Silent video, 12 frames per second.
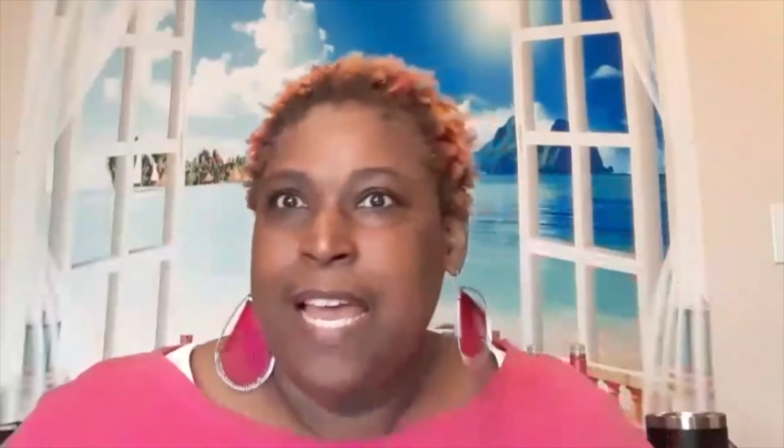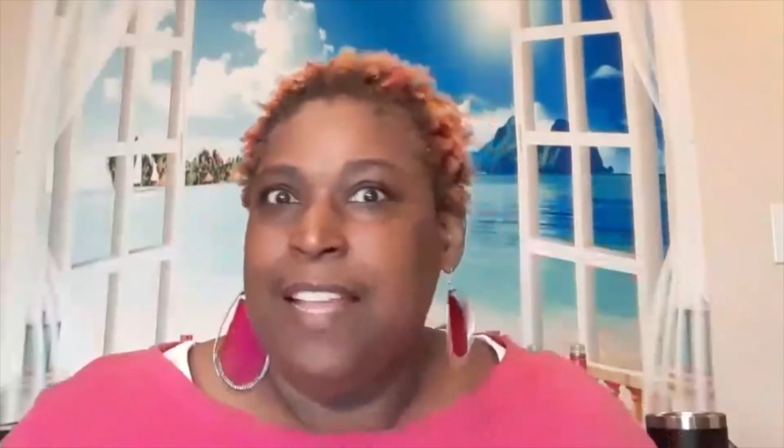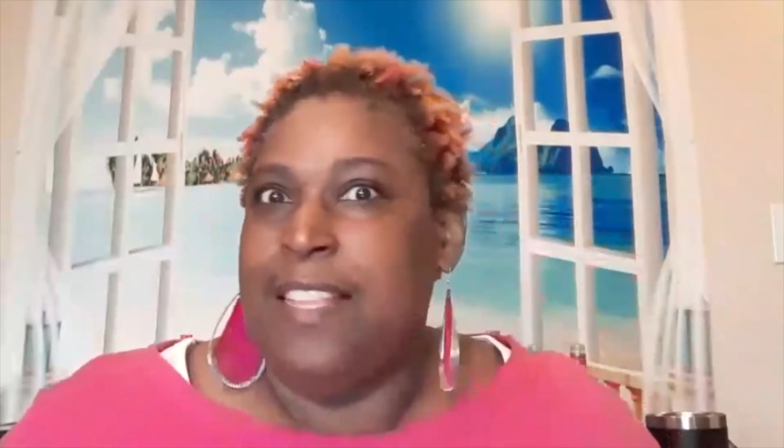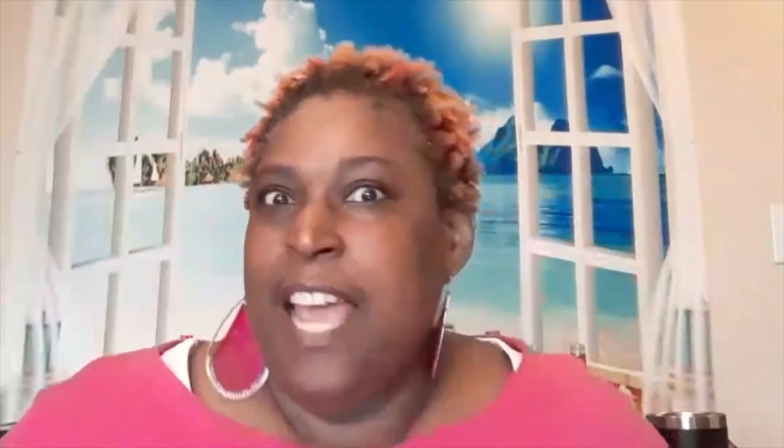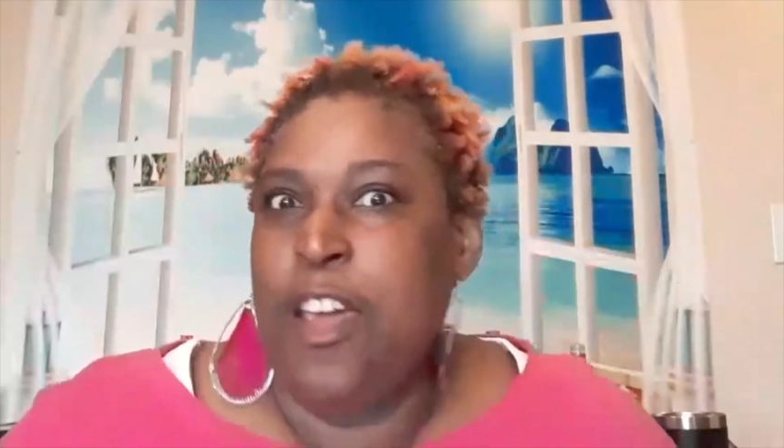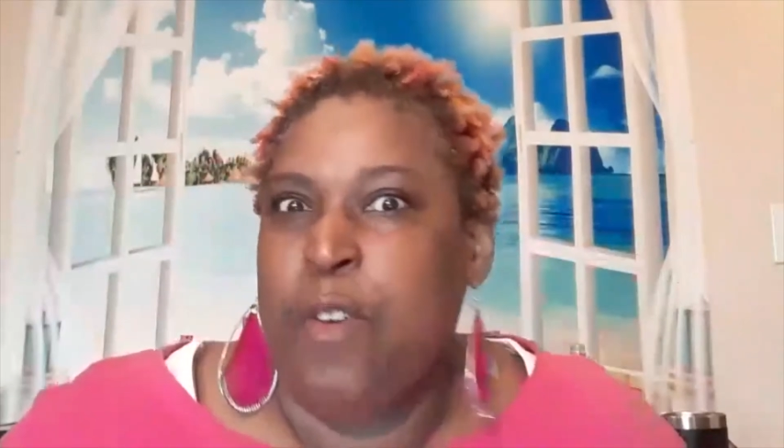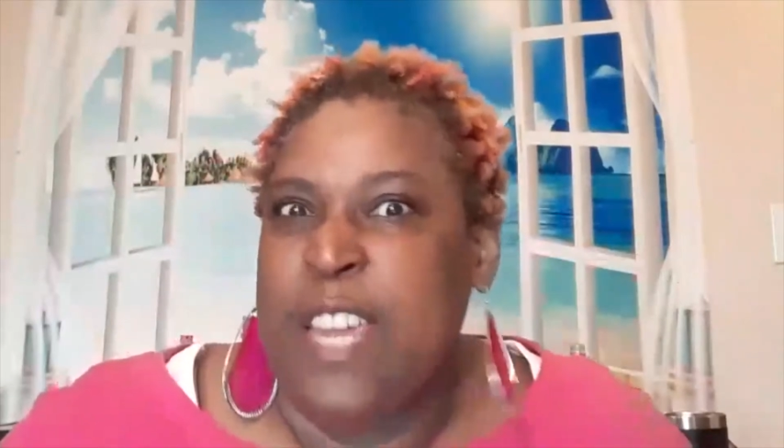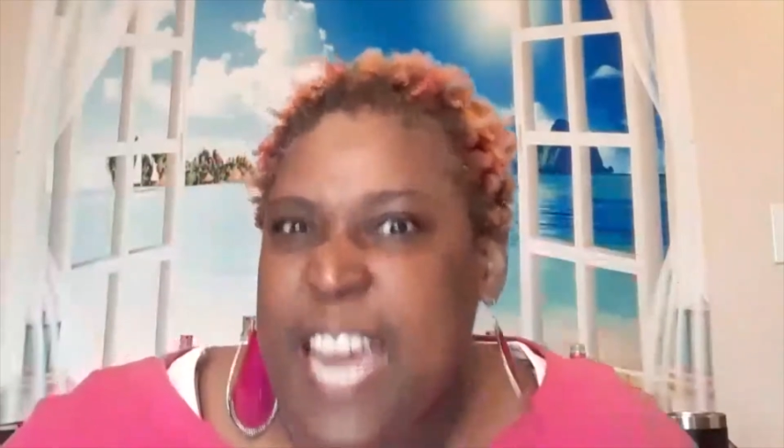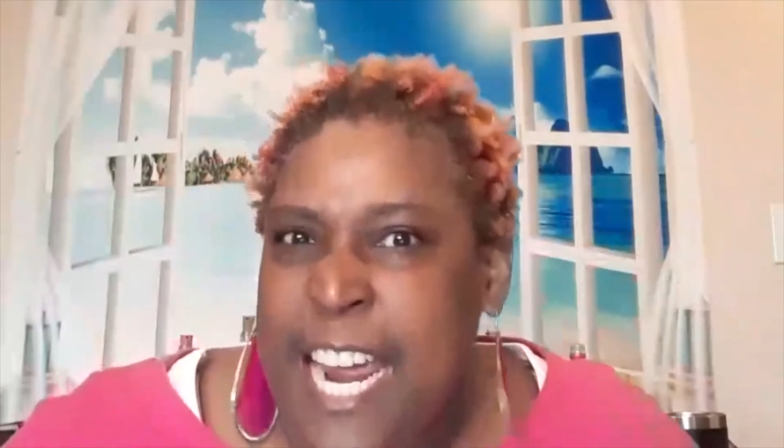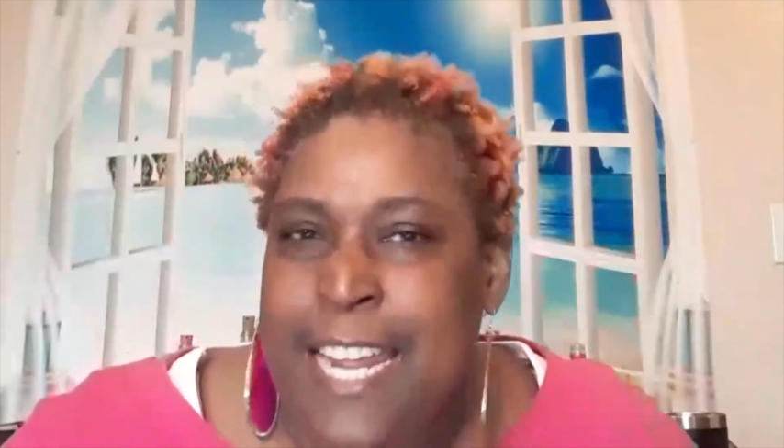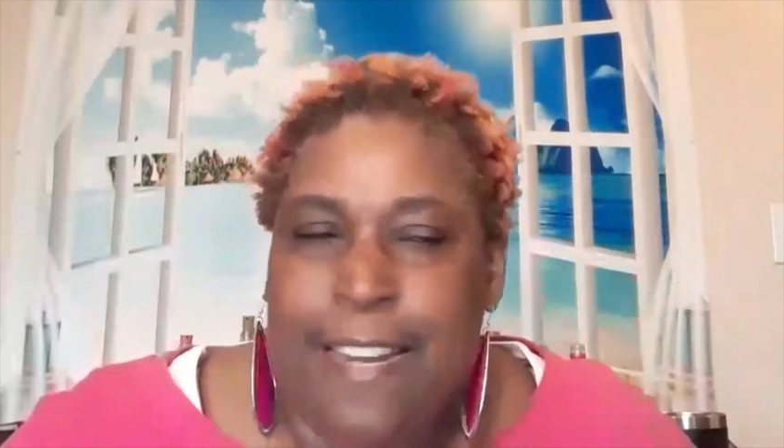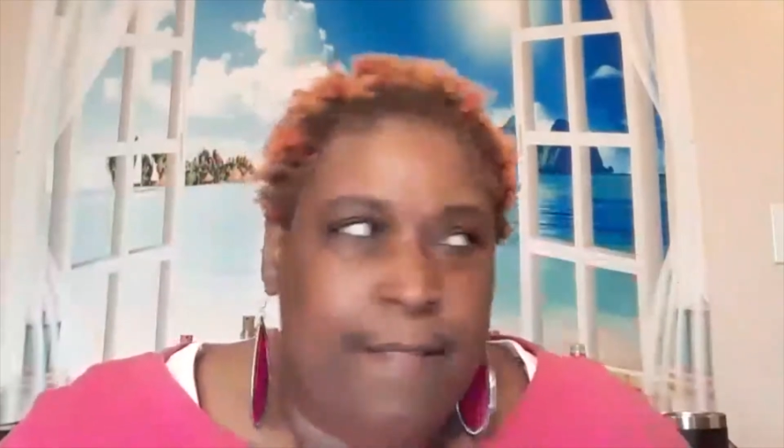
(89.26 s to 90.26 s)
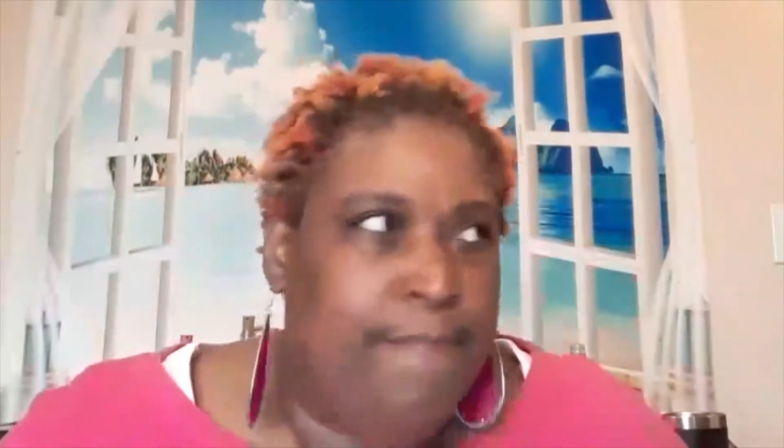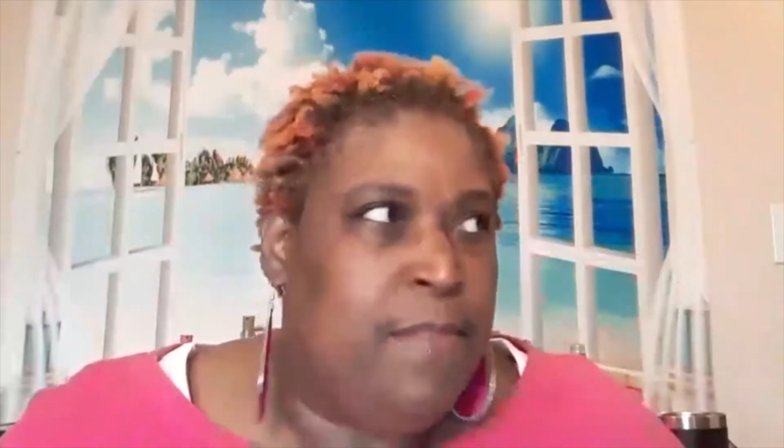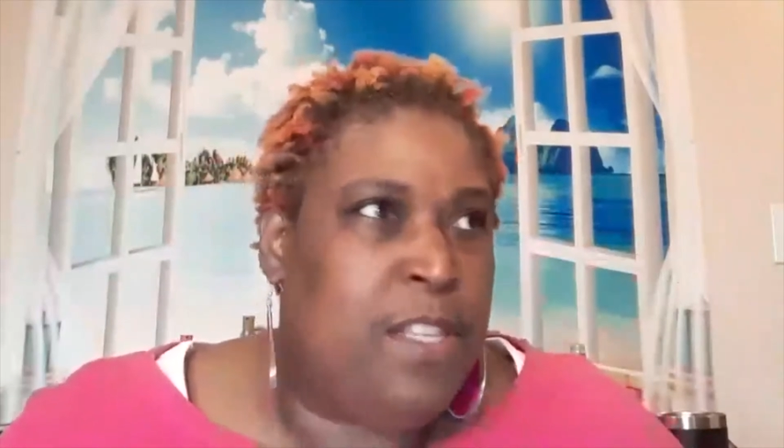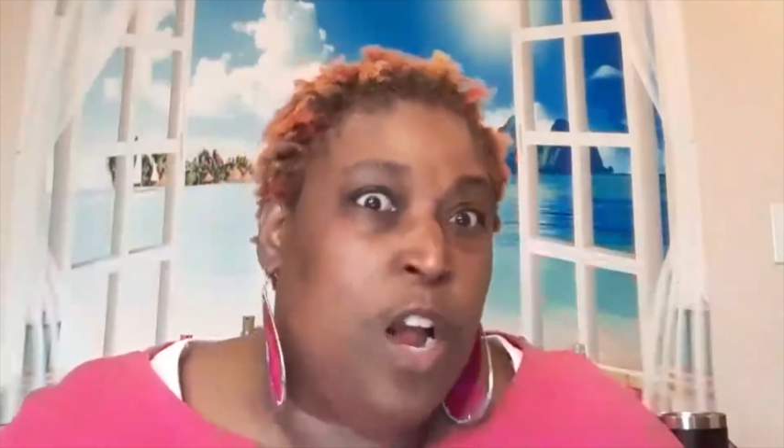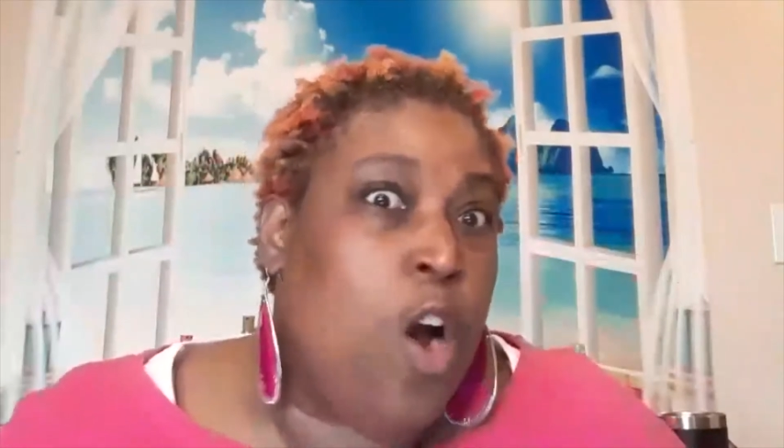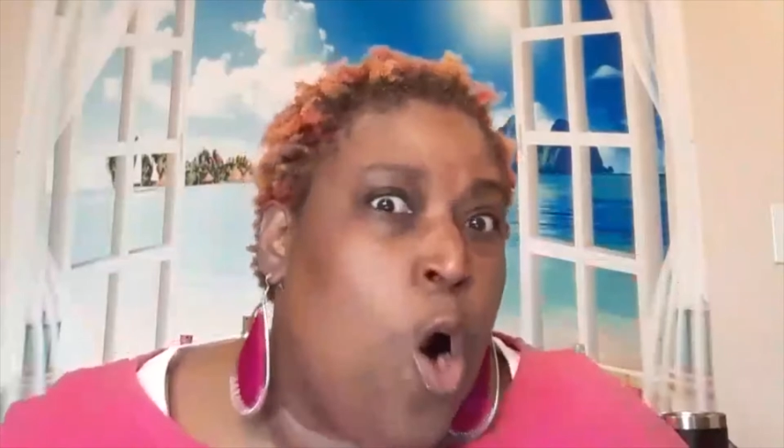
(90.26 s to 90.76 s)
They created
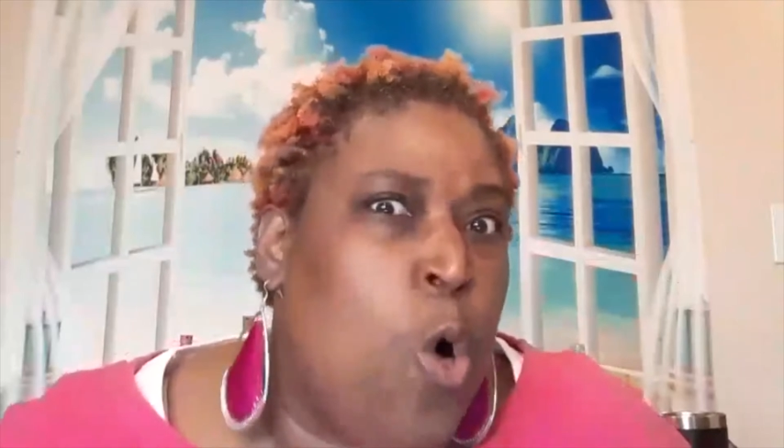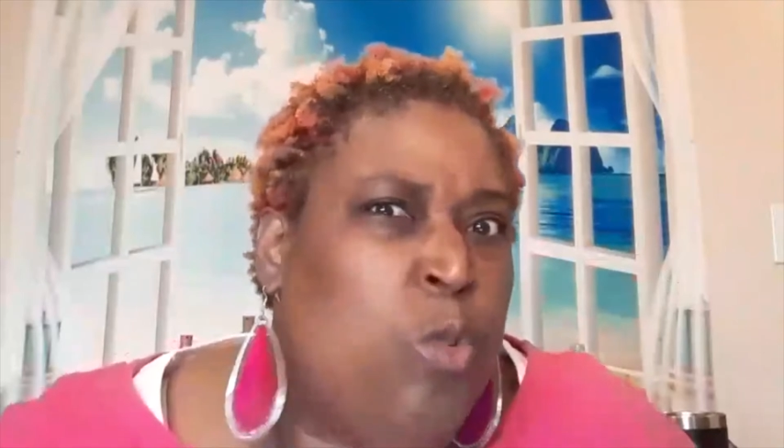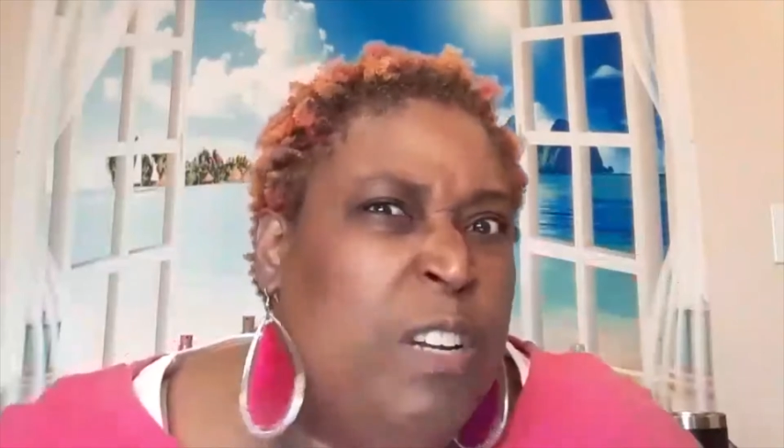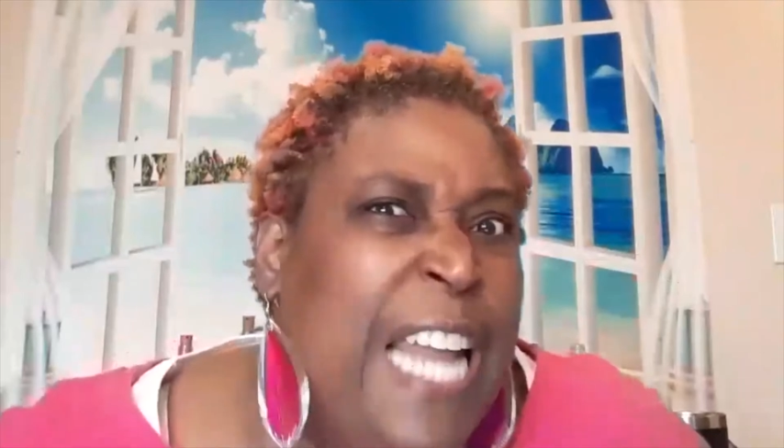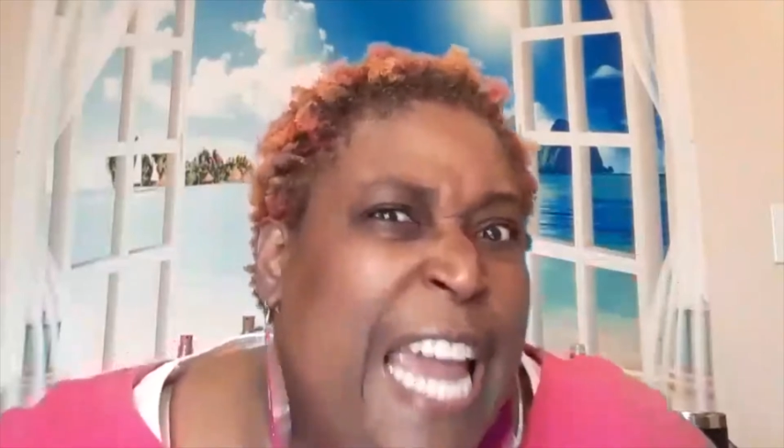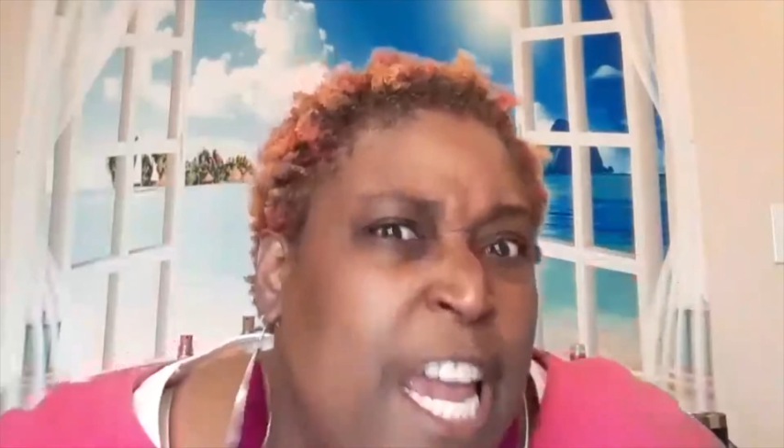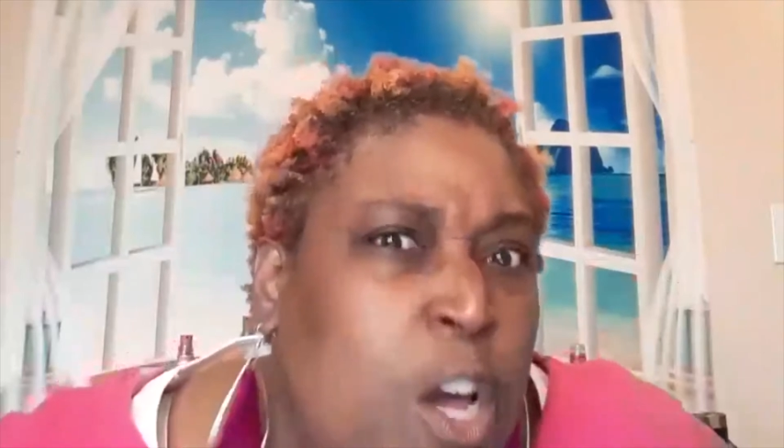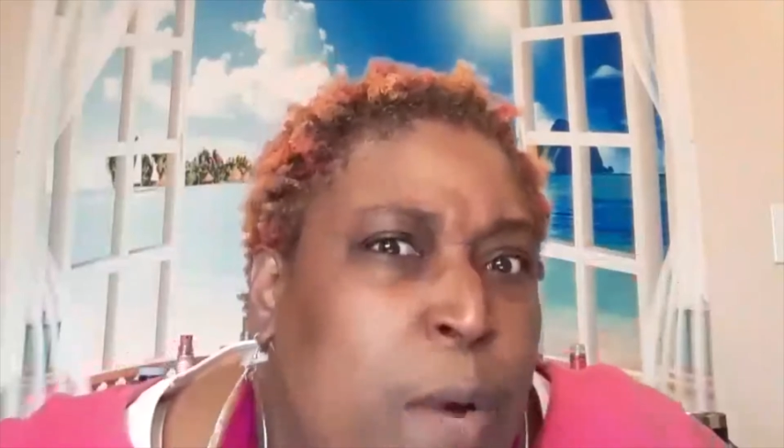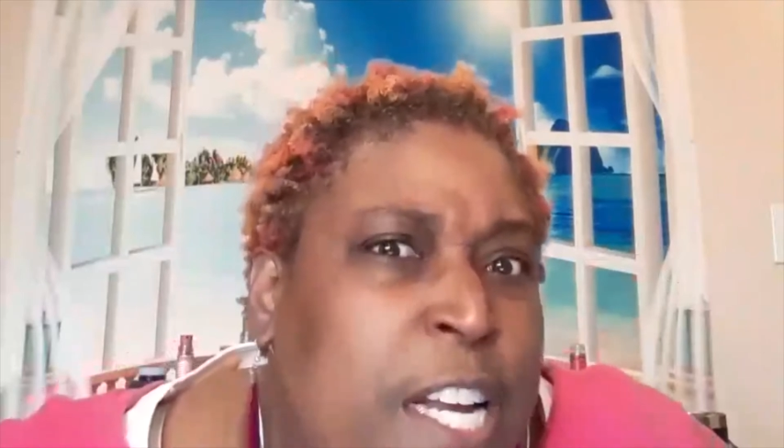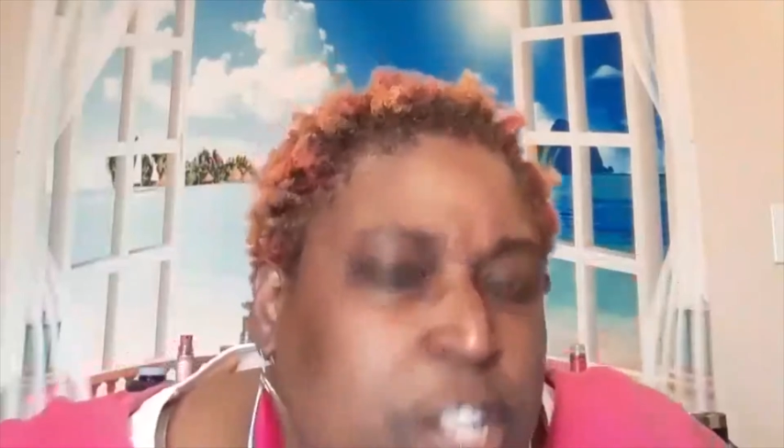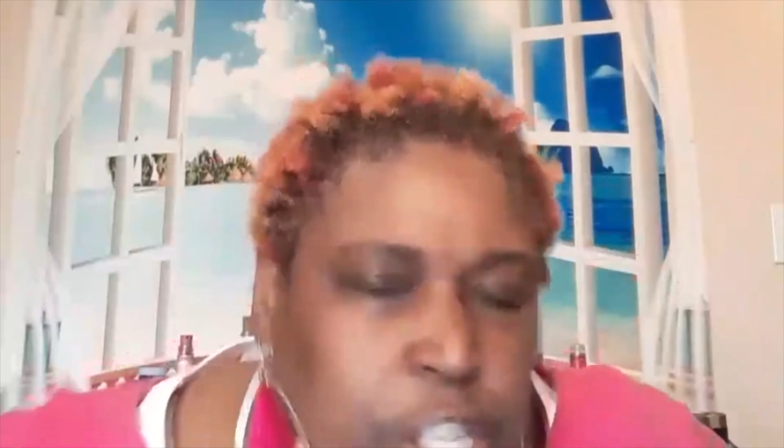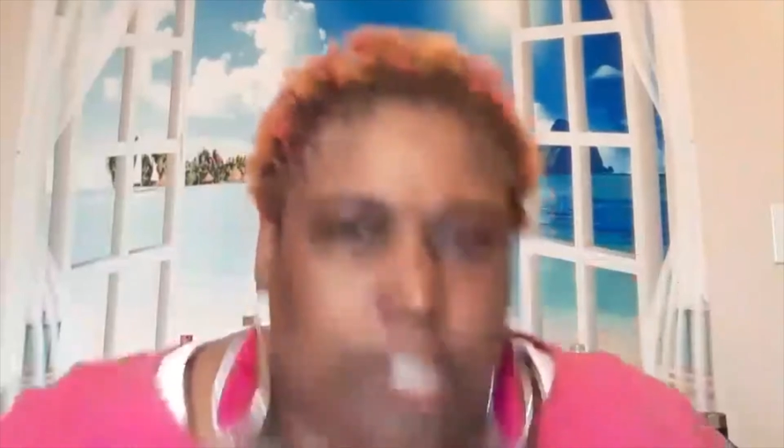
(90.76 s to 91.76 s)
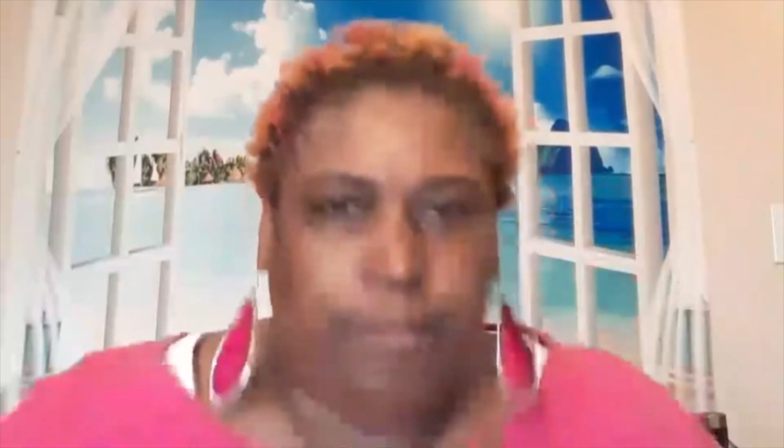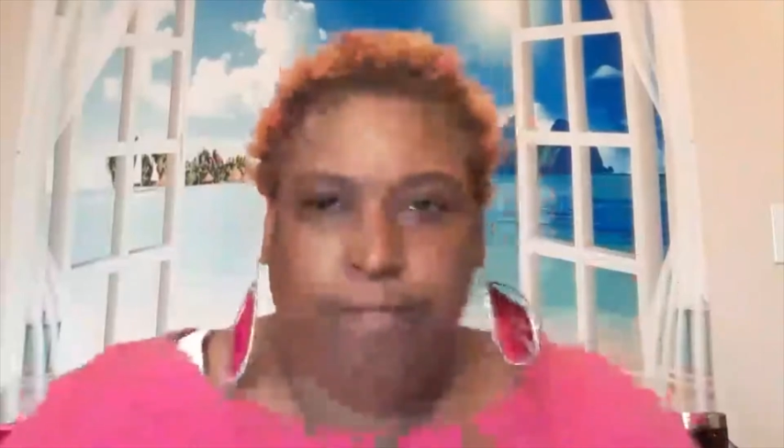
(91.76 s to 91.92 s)
their own language.